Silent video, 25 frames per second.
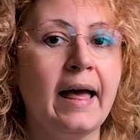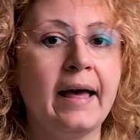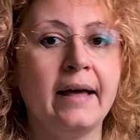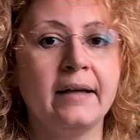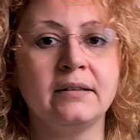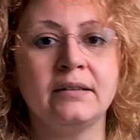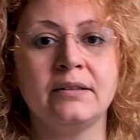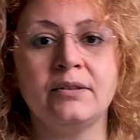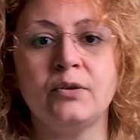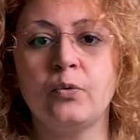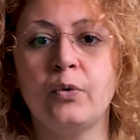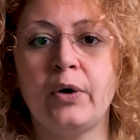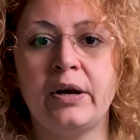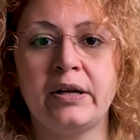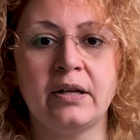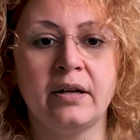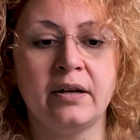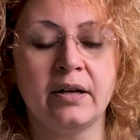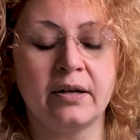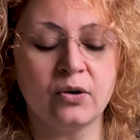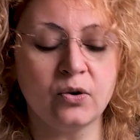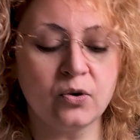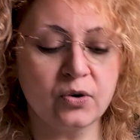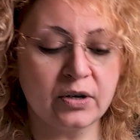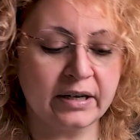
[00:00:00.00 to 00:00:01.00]
and the way that
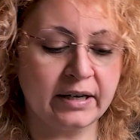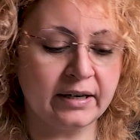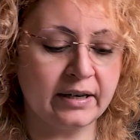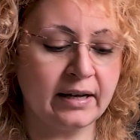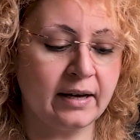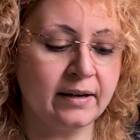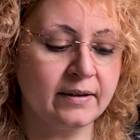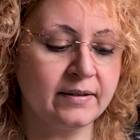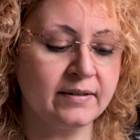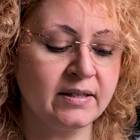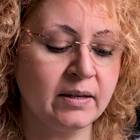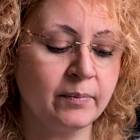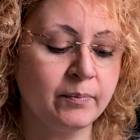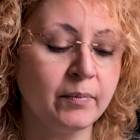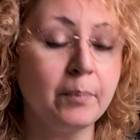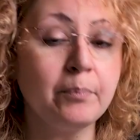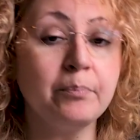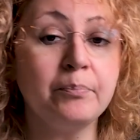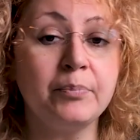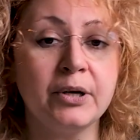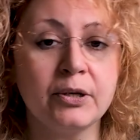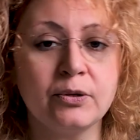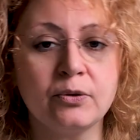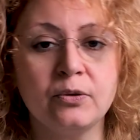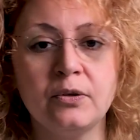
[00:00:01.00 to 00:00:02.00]
I organize them,
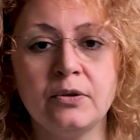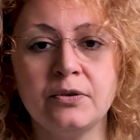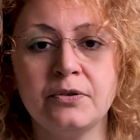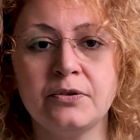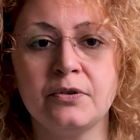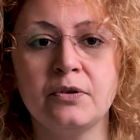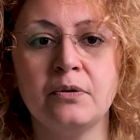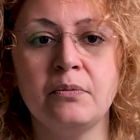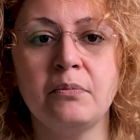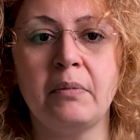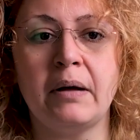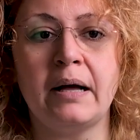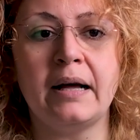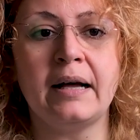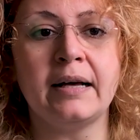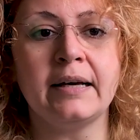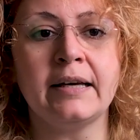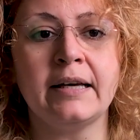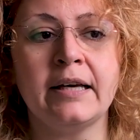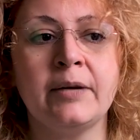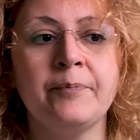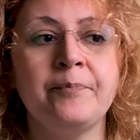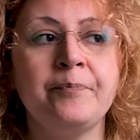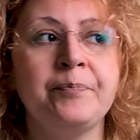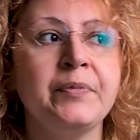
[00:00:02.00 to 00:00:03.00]
but also
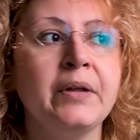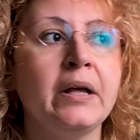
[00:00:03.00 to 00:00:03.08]
my